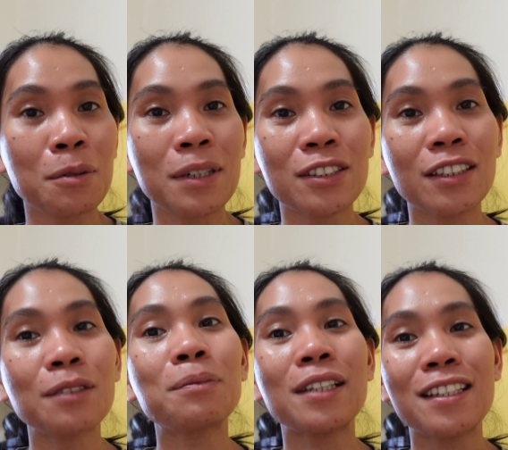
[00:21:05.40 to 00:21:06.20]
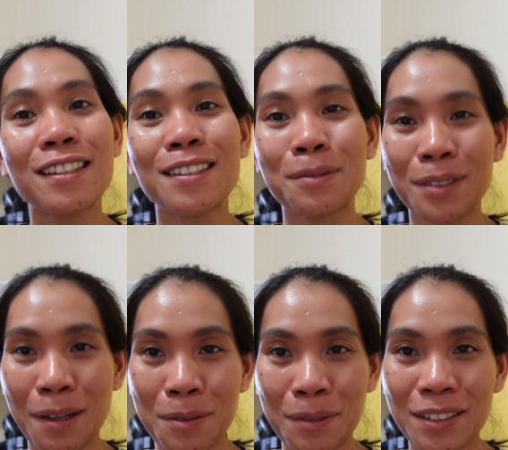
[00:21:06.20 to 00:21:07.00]
to my channel, please
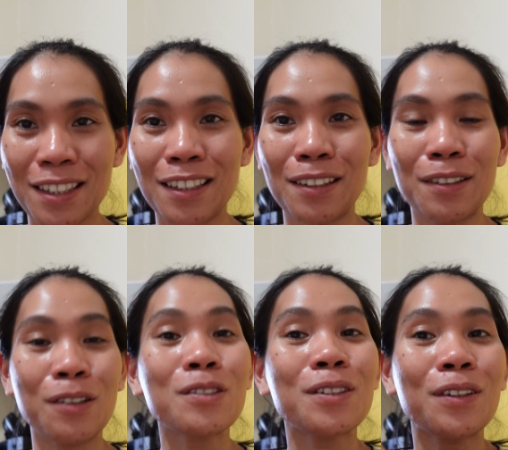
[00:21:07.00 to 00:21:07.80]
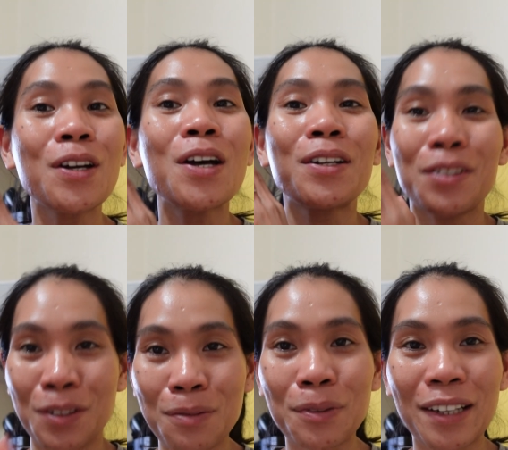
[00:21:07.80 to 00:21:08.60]
subscribe to my channel, and also
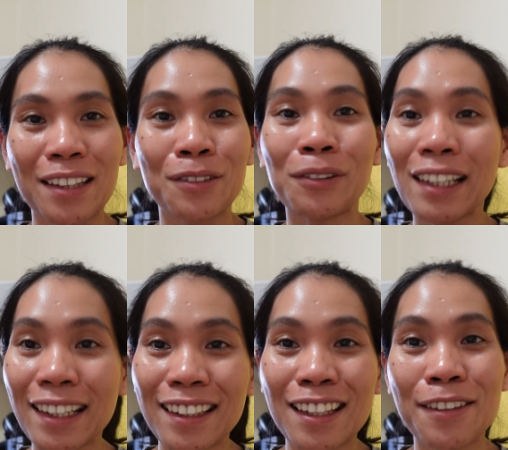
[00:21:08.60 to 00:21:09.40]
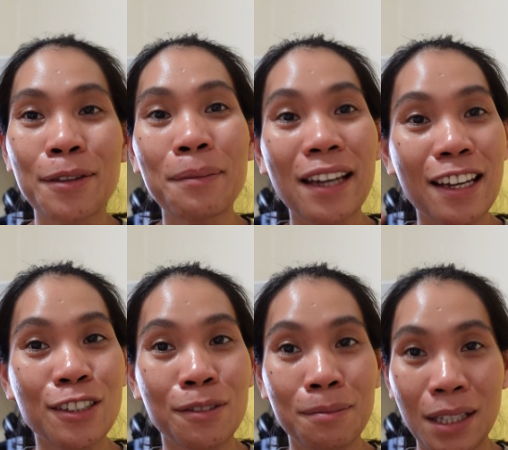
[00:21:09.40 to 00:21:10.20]
don't forget to click the
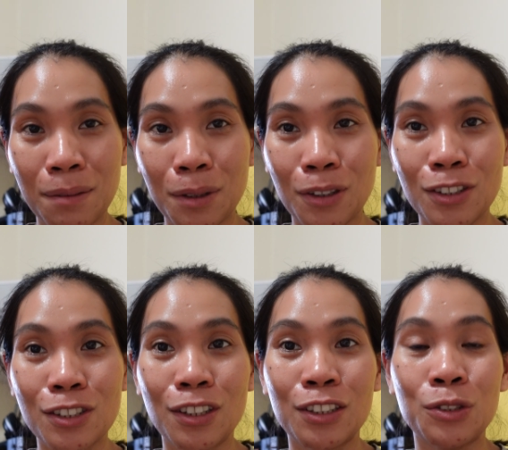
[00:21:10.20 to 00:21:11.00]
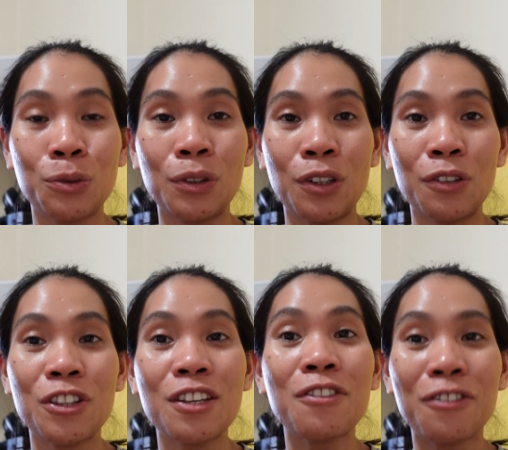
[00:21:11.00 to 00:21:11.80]
notification bell button so that you will
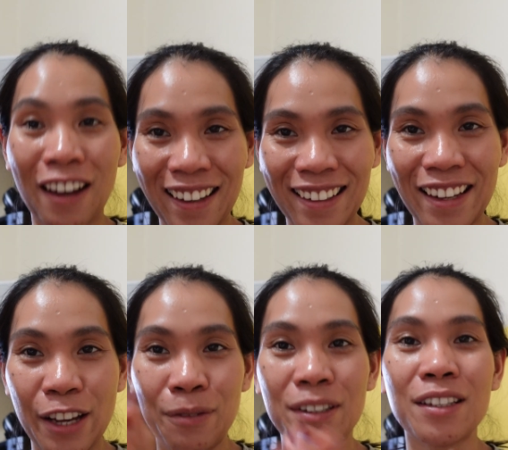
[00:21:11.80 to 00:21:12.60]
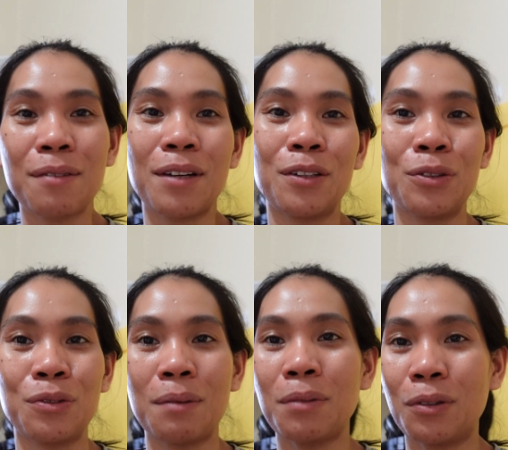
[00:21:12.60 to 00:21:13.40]
notified every time I do
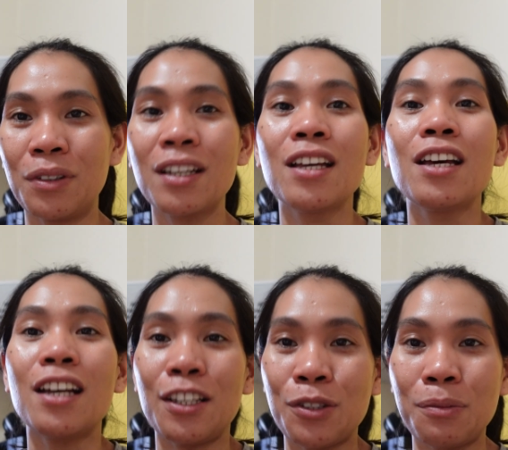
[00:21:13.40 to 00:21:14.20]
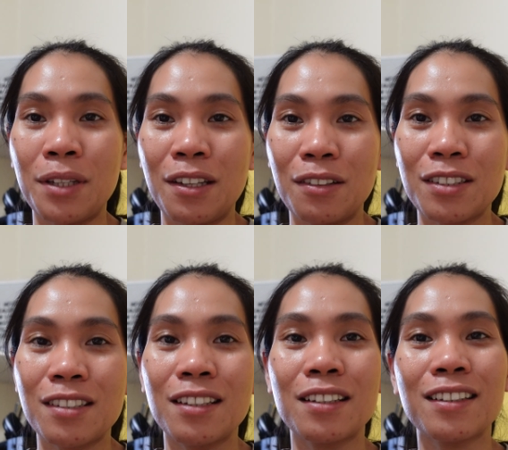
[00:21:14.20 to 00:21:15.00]
upload new videos.
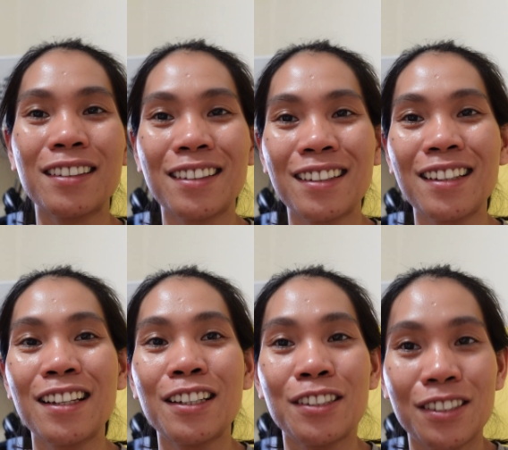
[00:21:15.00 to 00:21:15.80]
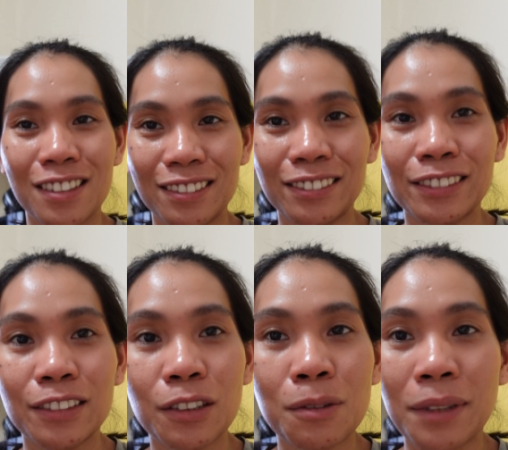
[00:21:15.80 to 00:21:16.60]
So
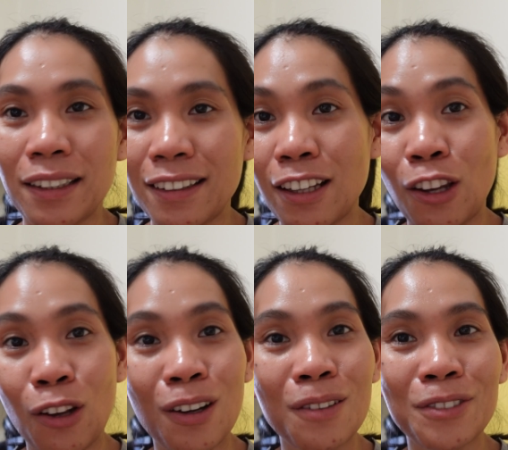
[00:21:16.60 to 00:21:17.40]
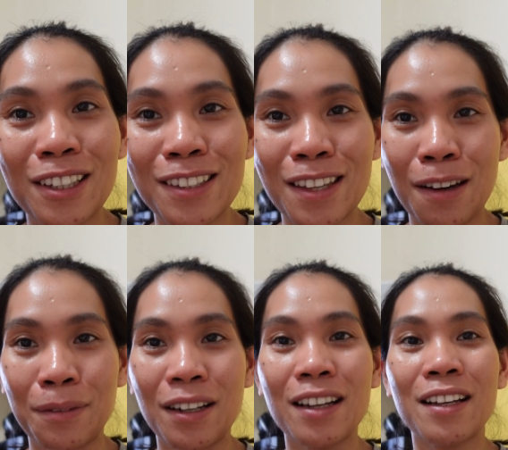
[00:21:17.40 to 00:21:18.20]
oh my god, I love this
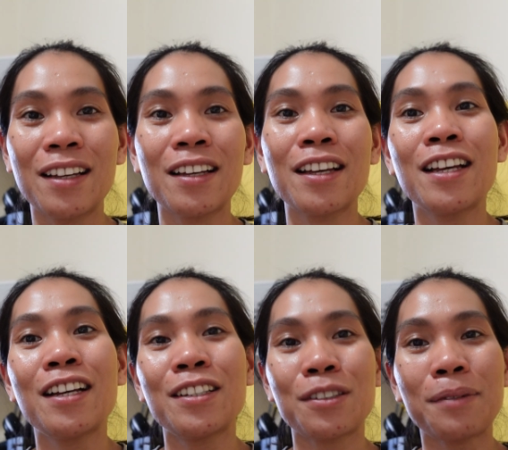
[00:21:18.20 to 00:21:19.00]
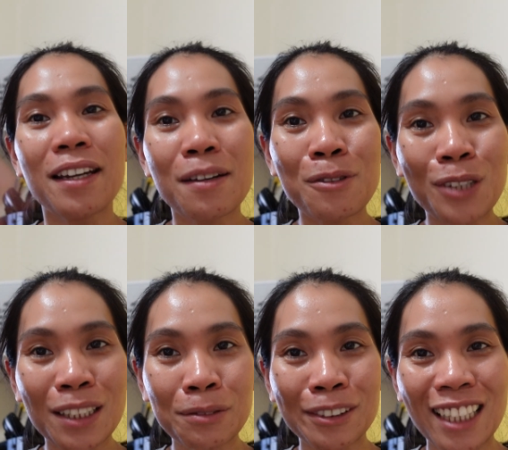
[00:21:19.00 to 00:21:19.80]
camera. So bye
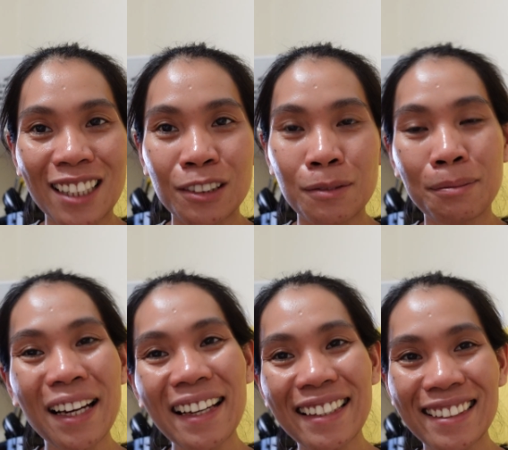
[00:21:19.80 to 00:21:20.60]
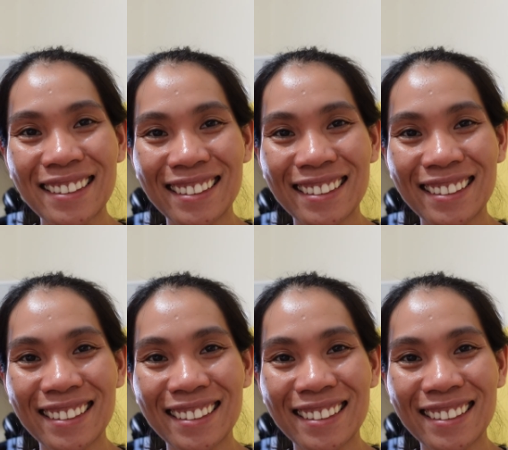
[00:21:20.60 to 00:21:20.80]
everyone for now. Bye.